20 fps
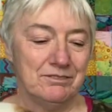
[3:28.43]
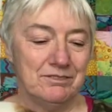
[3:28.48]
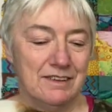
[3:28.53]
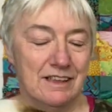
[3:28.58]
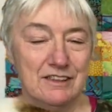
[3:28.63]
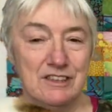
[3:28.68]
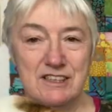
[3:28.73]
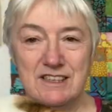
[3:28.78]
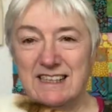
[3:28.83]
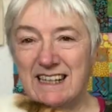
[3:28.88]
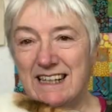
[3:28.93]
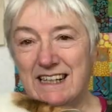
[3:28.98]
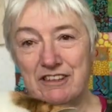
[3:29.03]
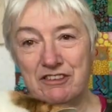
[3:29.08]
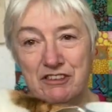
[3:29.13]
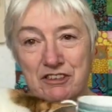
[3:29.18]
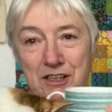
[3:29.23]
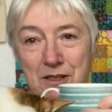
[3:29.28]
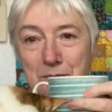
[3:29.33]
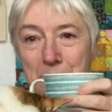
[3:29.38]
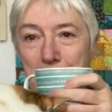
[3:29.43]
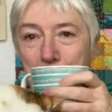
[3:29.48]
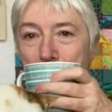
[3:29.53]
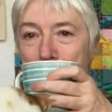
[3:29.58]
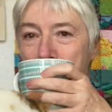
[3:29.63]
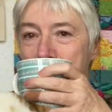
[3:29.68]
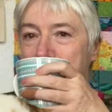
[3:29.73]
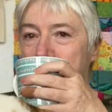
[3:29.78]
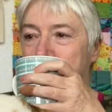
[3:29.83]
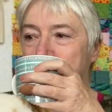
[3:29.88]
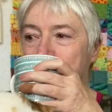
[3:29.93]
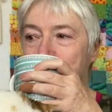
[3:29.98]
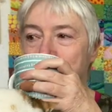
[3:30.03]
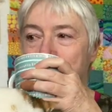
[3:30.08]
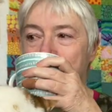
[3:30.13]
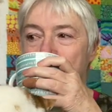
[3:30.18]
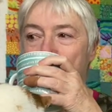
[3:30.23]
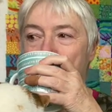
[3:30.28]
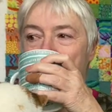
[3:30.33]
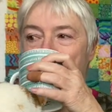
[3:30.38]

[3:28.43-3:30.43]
I'll just sit here and drink my water for a bit.